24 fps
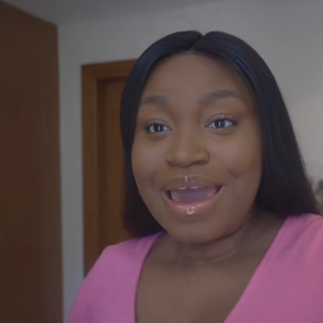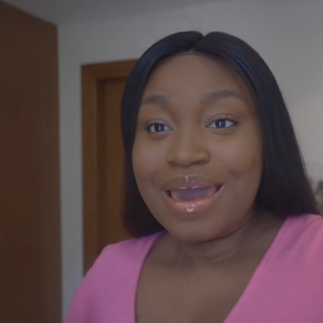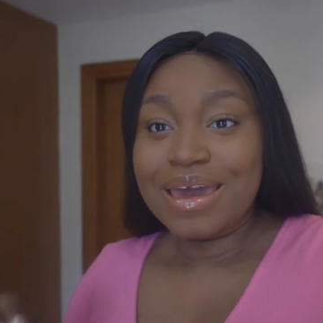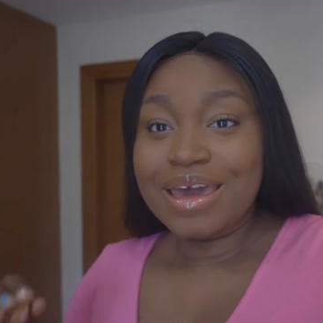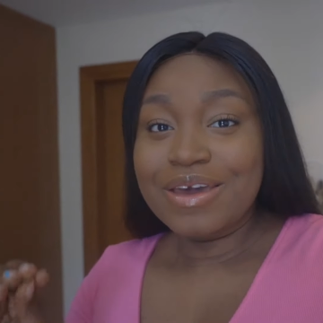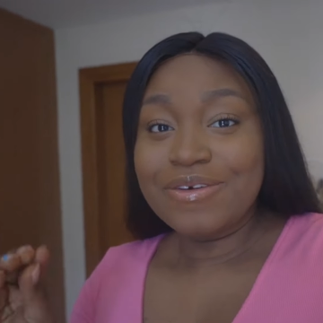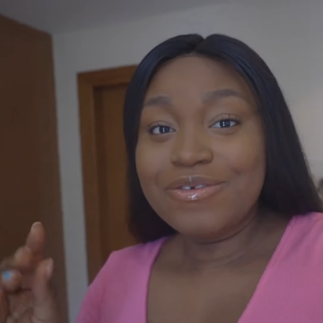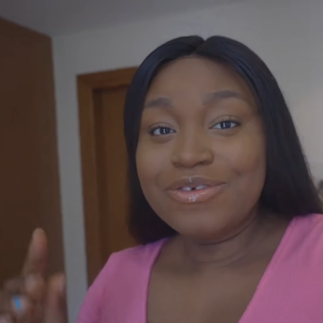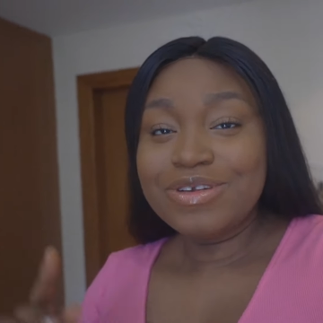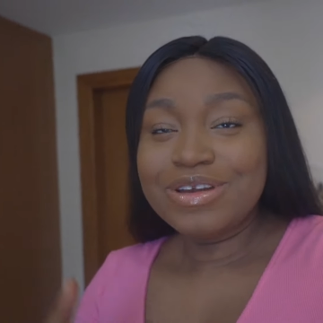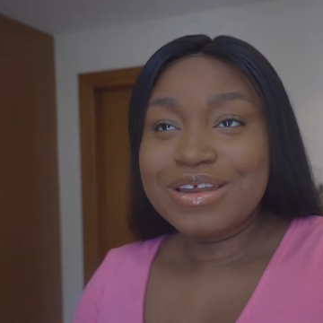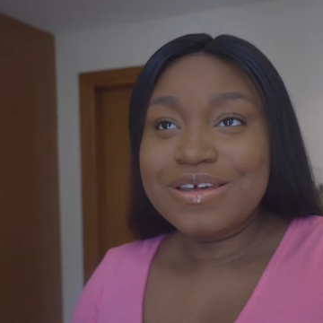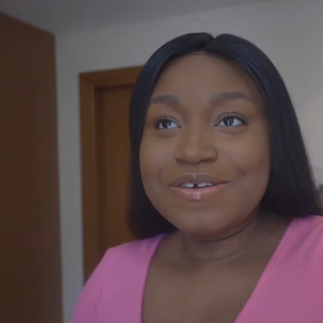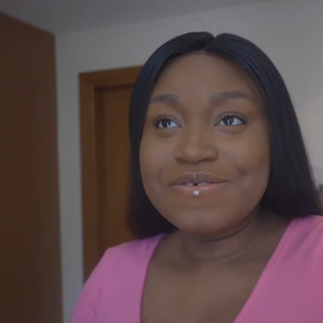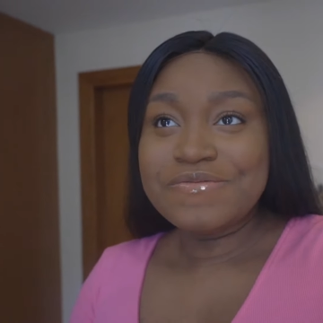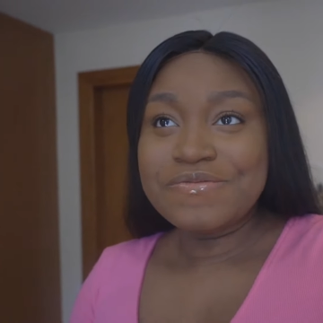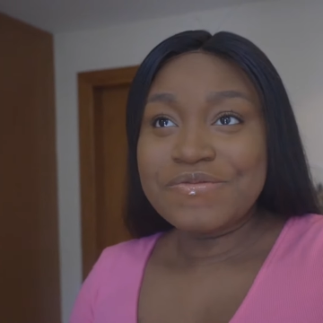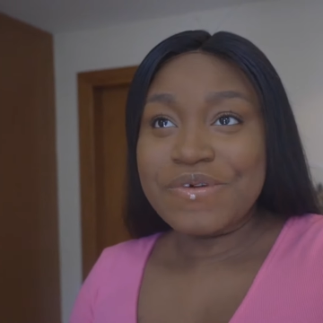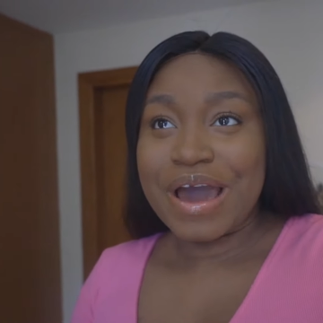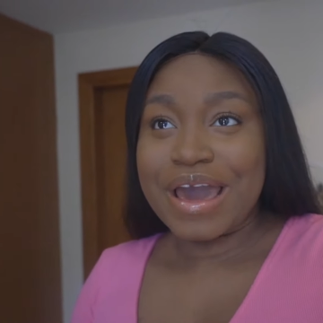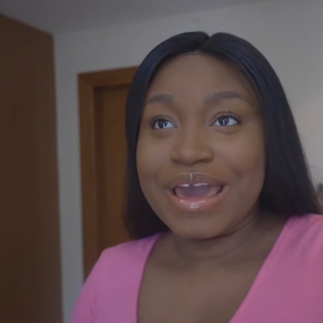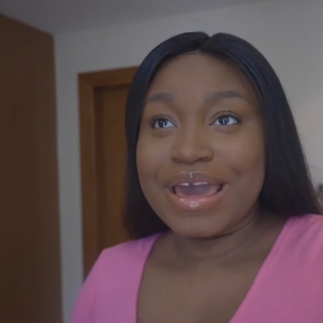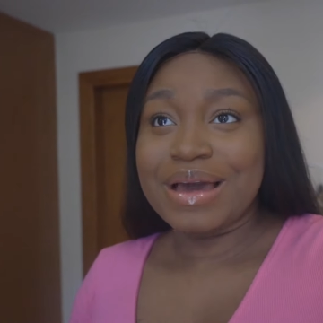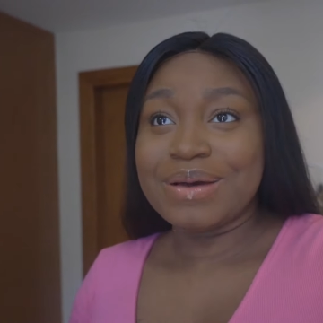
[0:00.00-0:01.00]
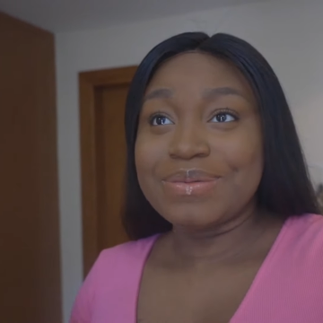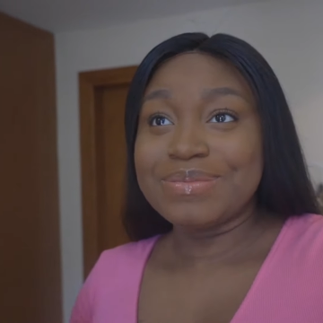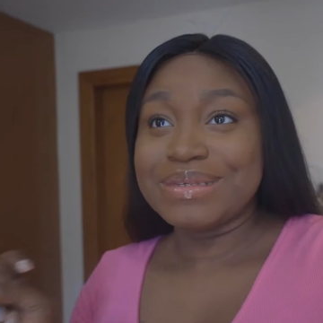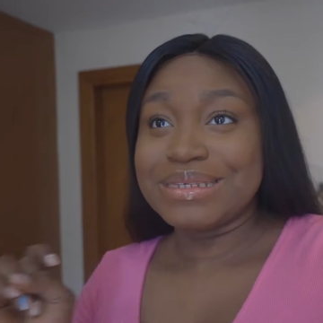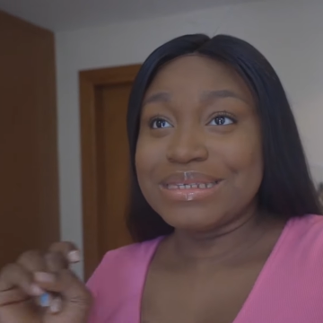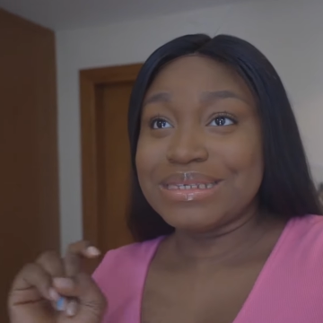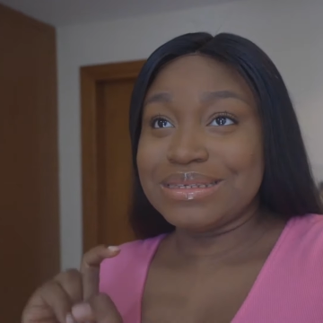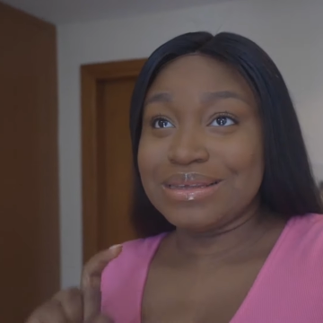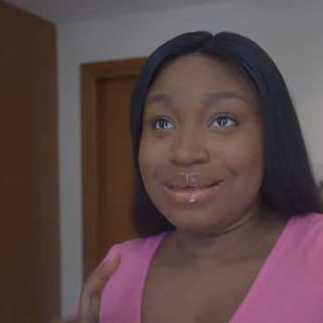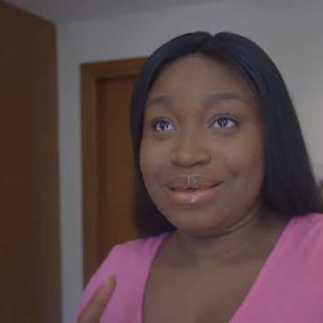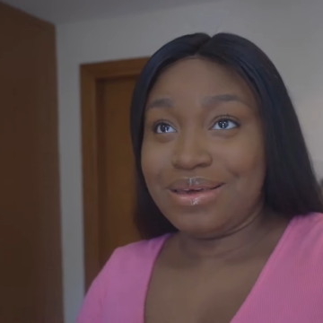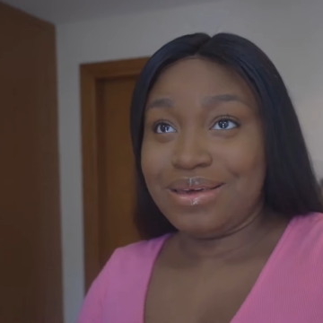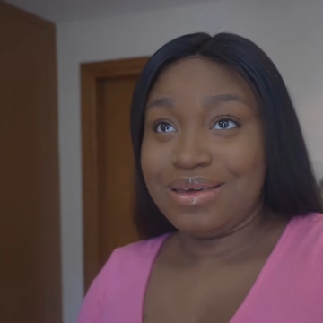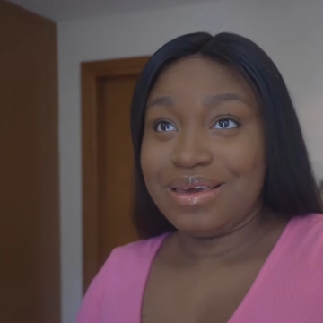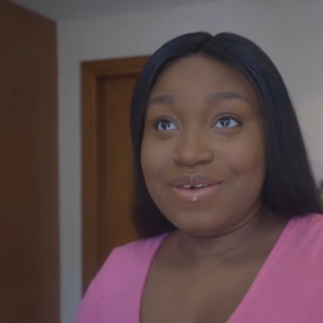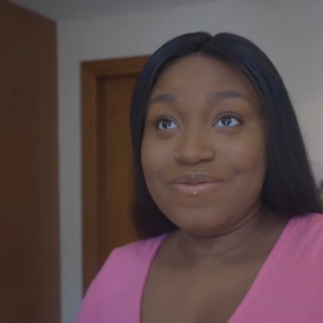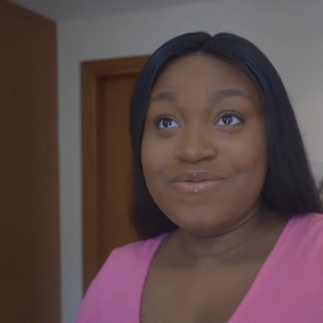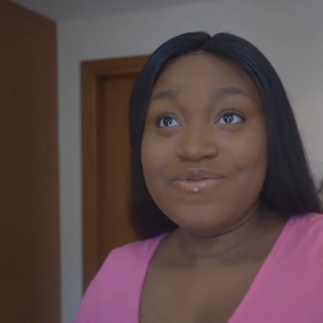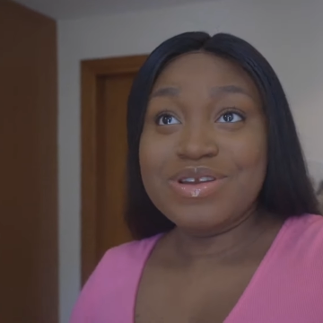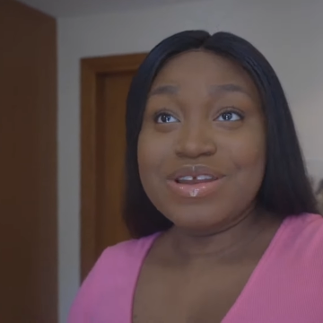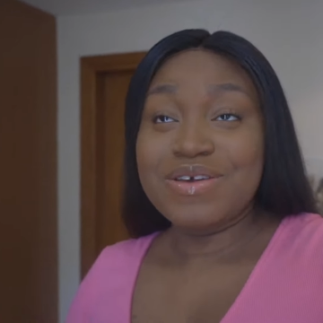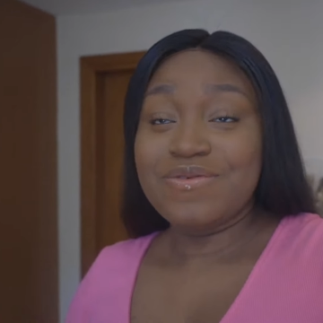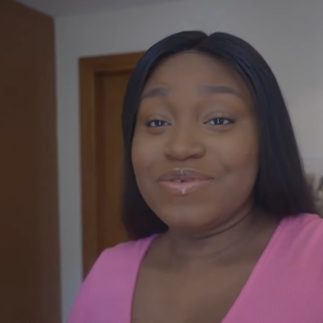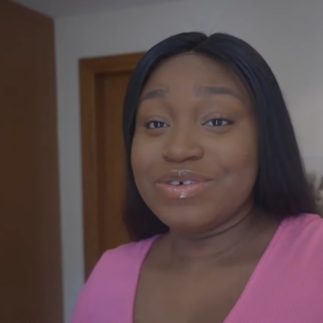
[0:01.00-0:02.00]
even if I am sick,
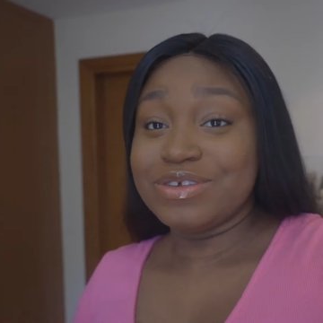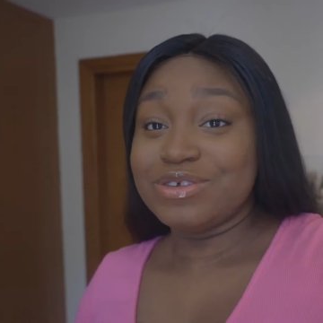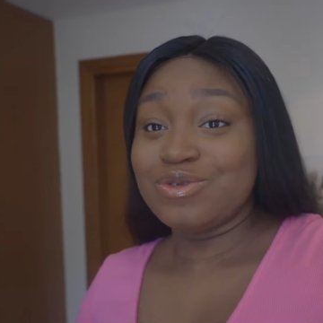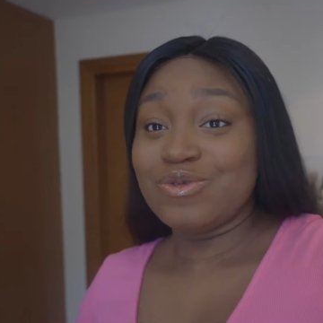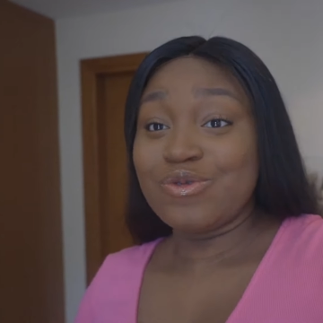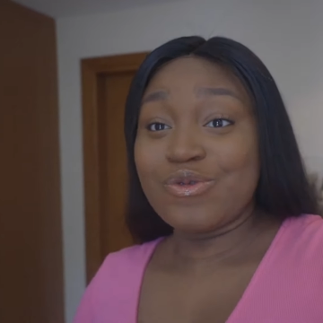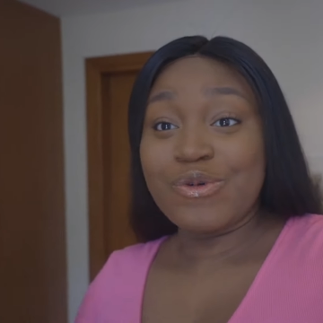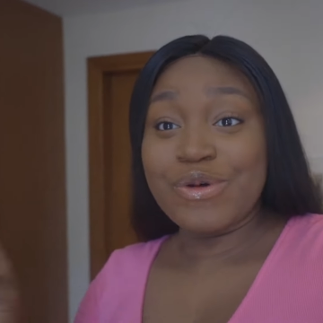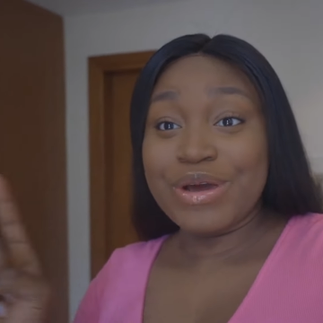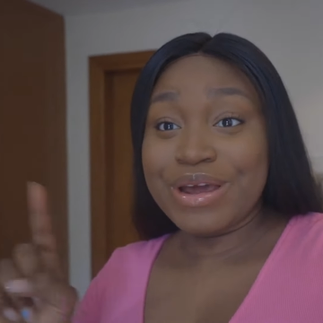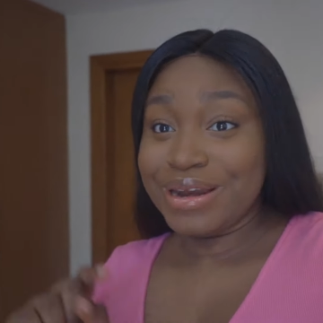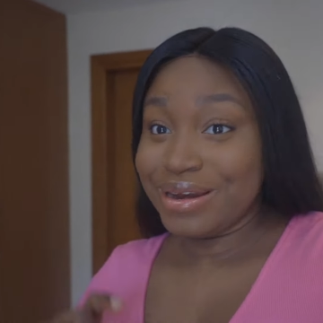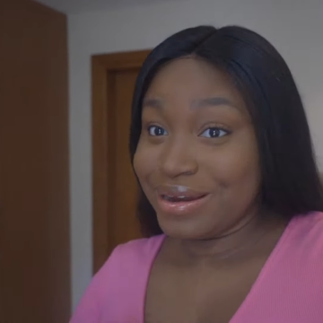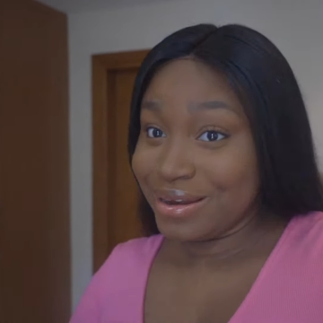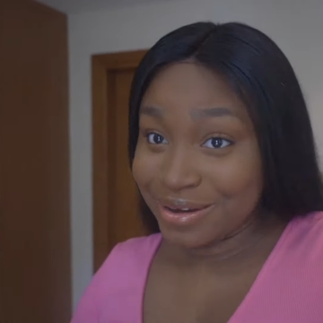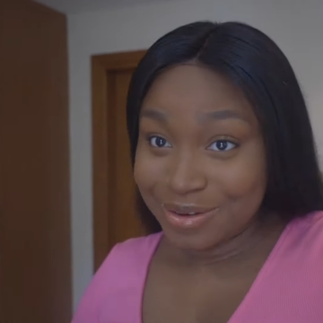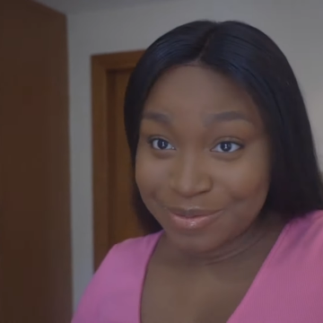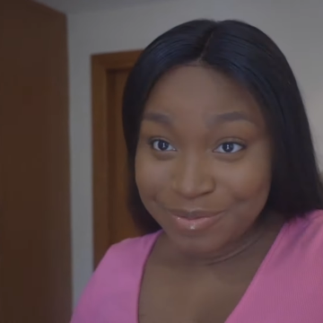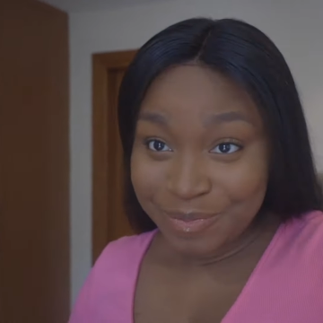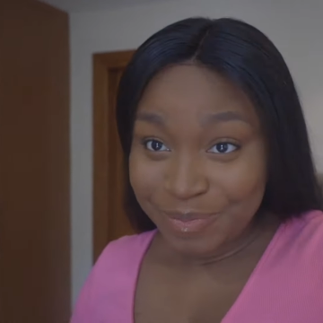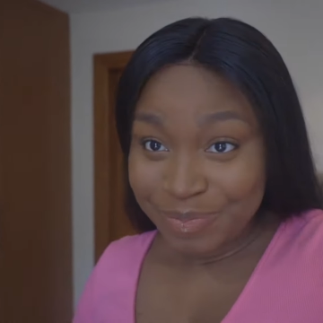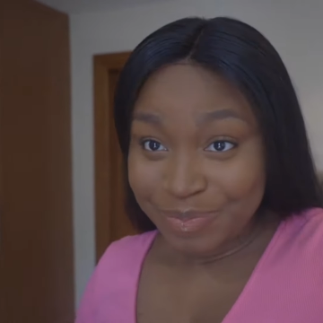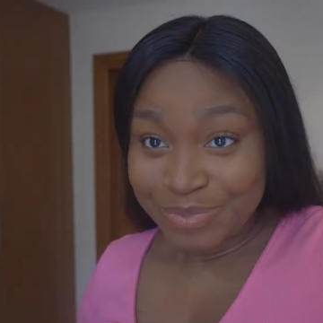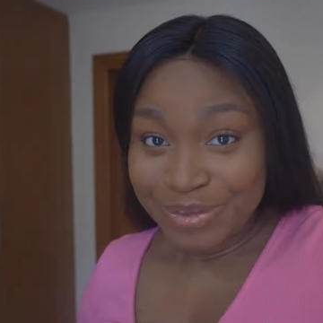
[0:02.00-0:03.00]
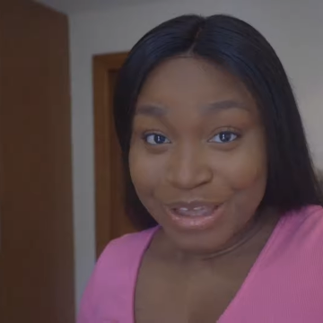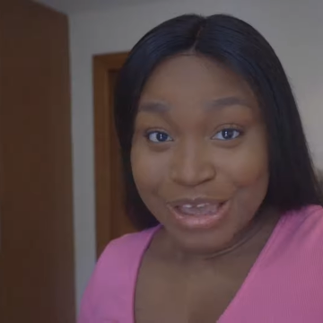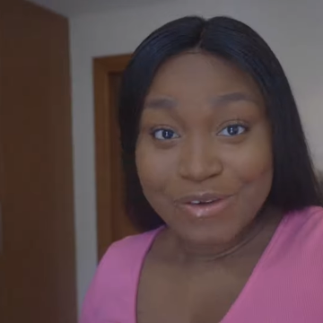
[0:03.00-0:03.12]
even if it's raining,